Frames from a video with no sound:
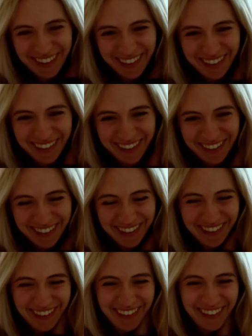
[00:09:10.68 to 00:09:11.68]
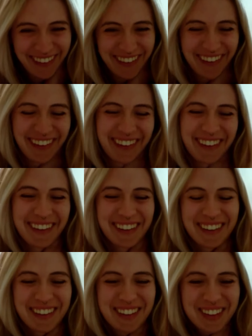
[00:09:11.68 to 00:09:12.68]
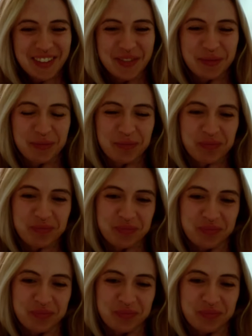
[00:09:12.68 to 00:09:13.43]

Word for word: Yeah. He um, hold on, one